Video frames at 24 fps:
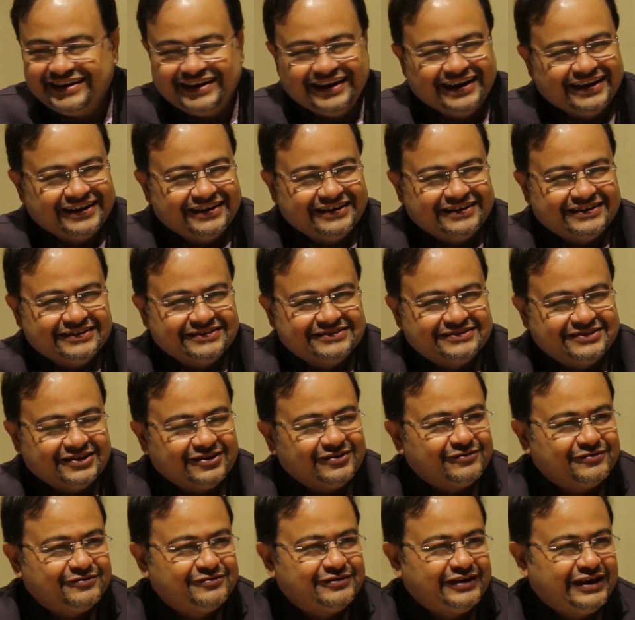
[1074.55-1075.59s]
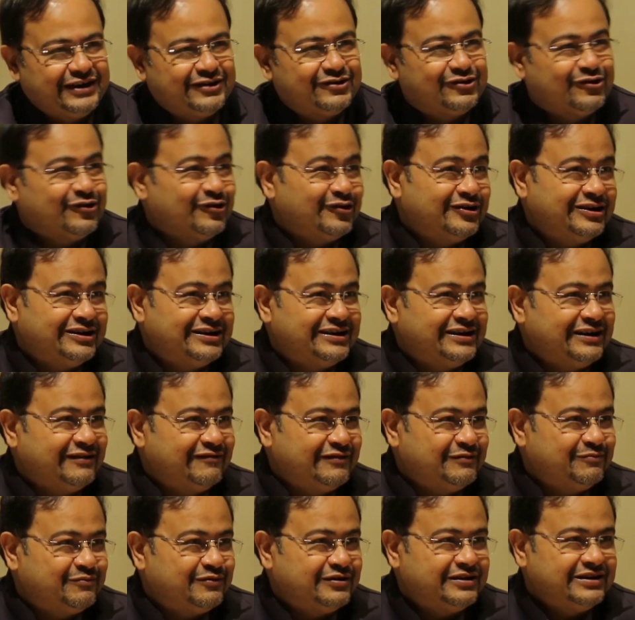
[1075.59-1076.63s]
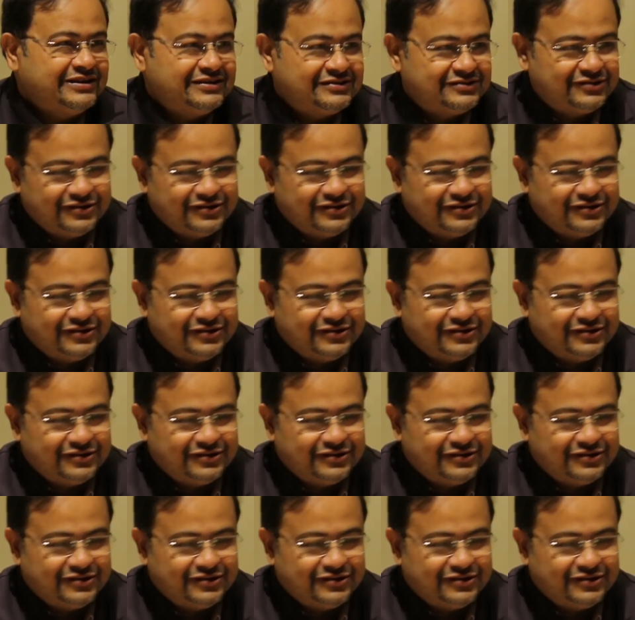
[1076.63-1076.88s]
And it is sort of encoded in everybody.